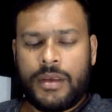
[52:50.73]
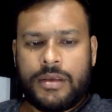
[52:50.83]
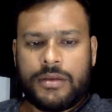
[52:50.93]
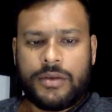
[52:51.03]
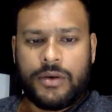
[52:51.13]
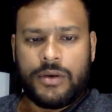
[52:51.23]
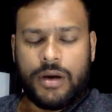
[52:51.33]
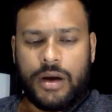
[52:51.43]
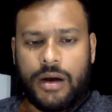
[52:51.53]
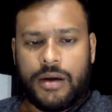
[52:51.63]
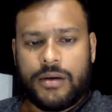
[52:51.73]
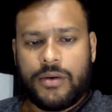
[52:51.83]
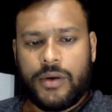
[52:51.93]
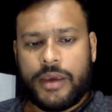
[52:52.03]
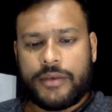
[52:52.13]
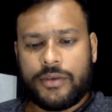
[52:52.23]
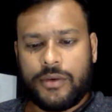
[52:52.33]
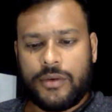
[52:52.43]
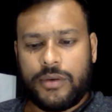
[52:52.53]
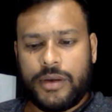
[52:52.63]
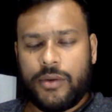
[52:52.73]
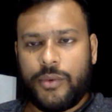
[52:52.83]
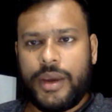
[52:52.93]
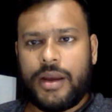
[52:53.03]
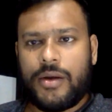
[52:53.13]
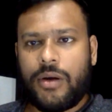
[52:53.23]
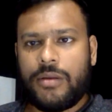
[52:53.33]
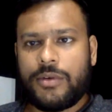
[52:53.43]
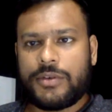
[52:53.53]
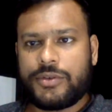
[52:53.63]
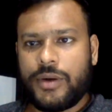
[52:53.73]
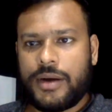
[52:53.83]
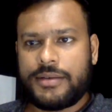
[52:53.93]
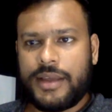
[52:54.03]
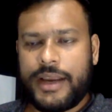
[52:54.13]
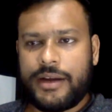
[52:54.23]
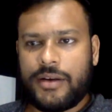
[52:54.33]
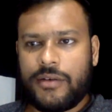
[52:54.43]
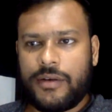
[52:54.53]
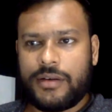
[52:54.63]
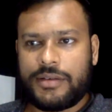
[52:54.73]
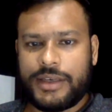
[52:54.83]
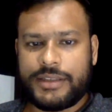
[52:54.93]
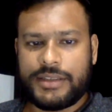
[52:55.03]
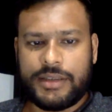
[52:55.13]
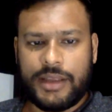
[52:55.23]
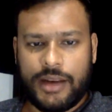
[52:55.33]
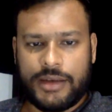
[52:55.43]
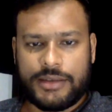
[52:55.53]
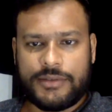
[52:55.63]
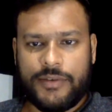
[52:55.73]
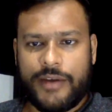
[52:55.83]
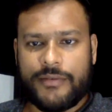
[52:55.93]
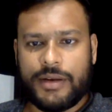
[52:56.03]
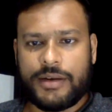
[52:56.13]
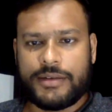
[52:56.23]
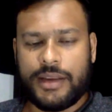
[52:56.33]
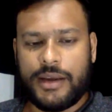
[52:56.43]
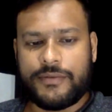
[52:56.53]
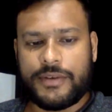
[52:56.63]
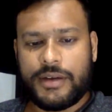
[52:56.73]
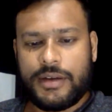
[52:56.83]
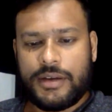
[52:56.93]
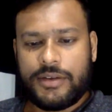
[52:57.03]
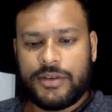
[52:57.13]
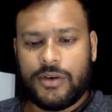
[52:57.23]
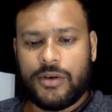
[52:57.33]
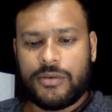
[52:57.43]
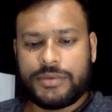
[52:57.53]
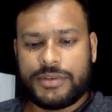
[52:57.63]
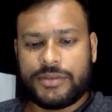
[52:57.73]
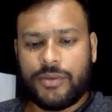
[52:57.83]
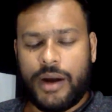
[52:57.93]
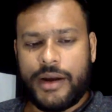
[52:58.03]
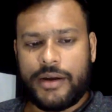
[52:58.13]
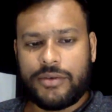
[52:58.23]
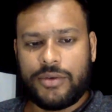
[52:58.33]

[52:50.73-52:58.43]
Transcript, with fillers: So, uh, okay, so we are almost towards the end of our session. There are just five minutes left. So, just wanted to know,